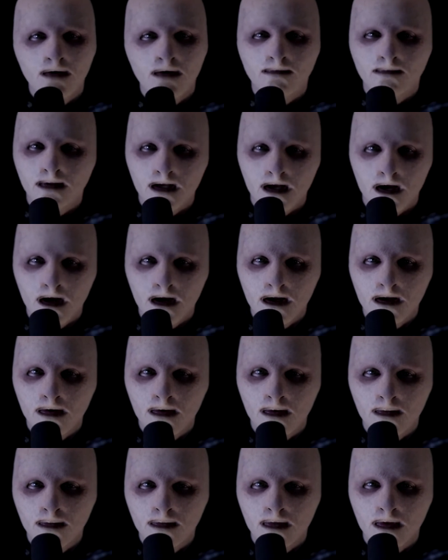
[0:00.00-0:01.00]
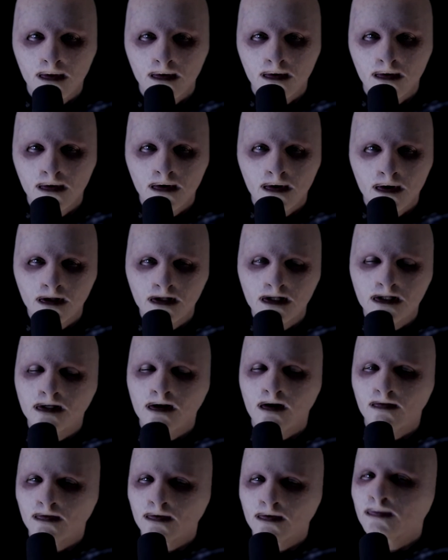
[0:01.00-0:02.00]
FBI in
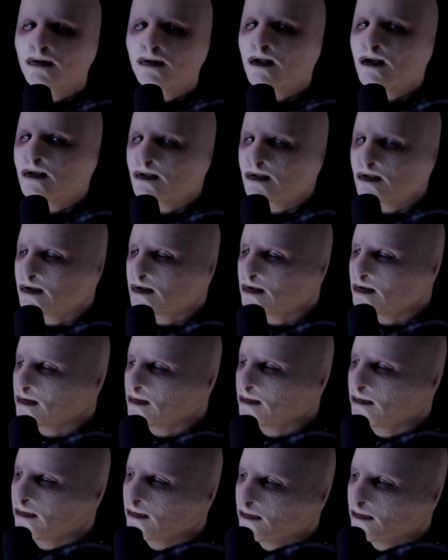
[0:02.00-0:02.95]
several places.